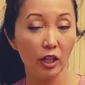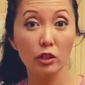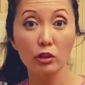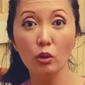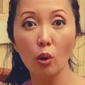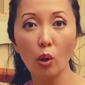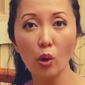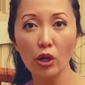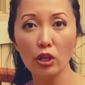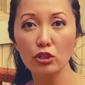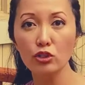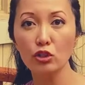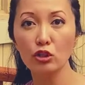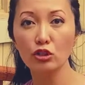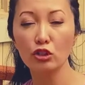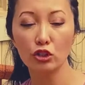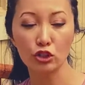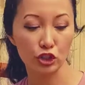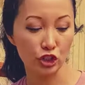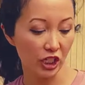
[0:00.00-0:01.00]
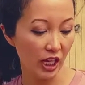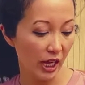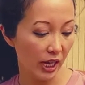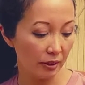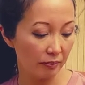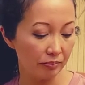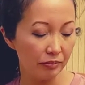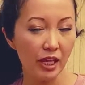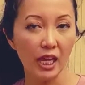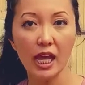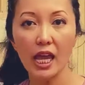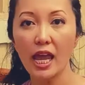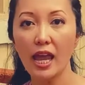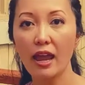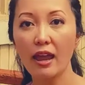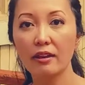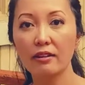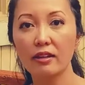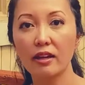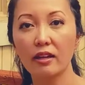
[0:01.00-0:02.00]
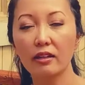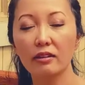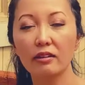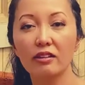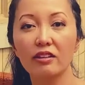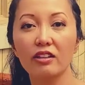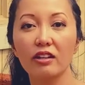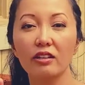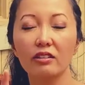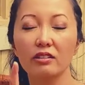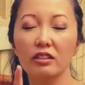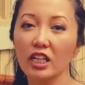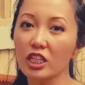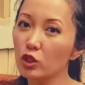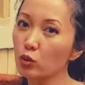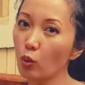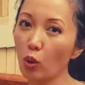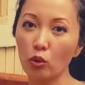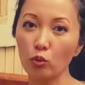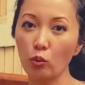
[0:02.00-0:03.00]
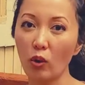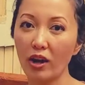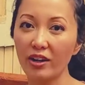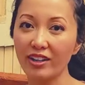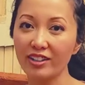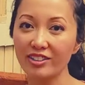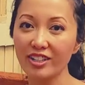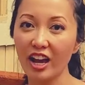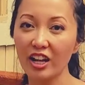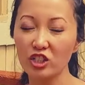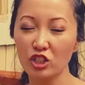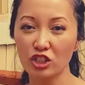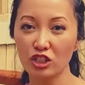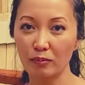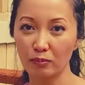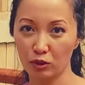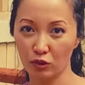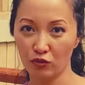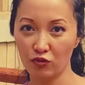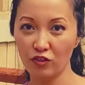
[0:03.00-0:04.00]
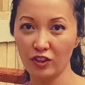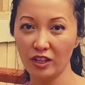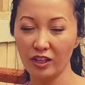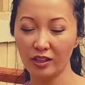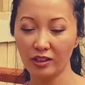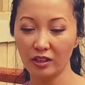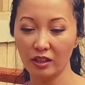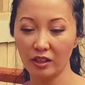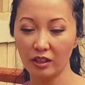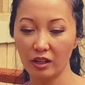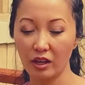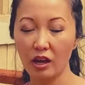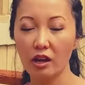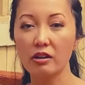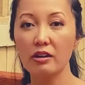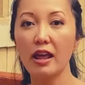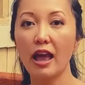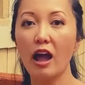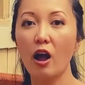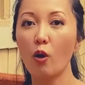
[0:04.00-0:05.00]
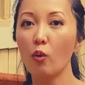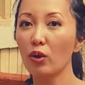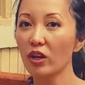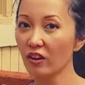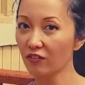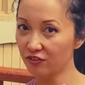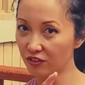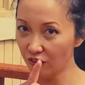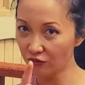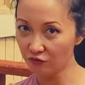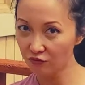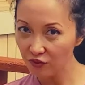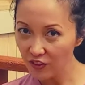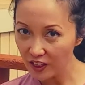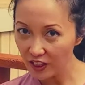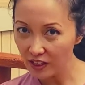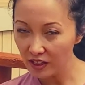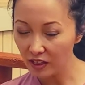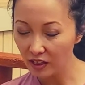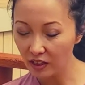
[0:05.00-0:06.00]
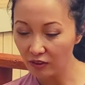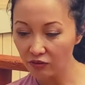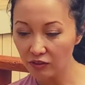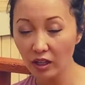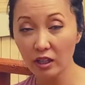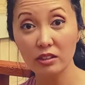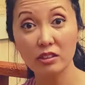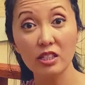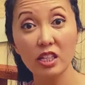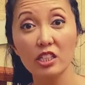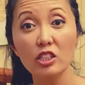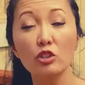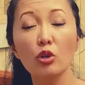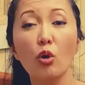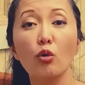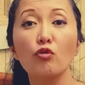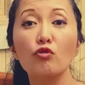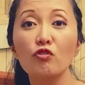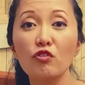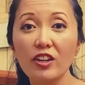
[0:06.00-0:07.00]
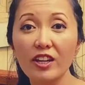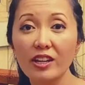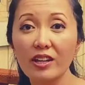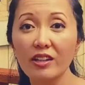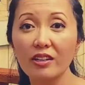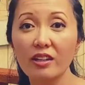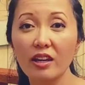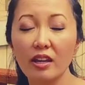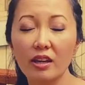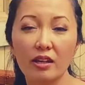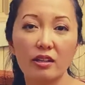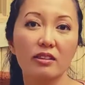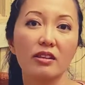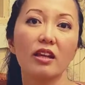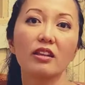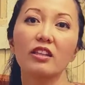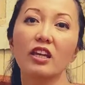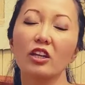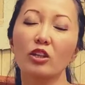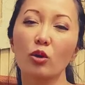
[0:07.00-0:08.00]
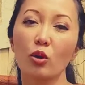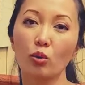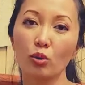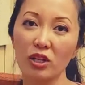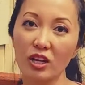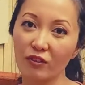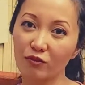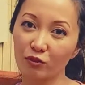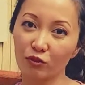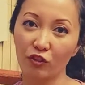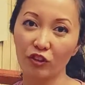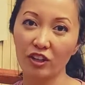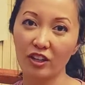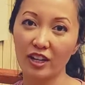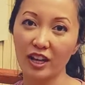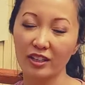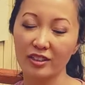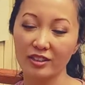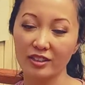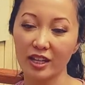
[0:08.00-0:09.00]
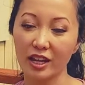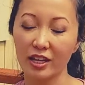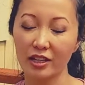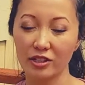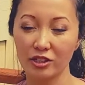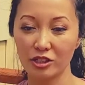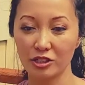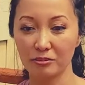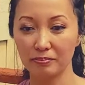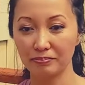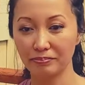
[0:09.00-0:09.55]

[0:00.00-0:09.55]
oils on their skin, and then the ticks won't want to attach to them to feed. Now, if the ticks don't feed, then they don't live for the next stage.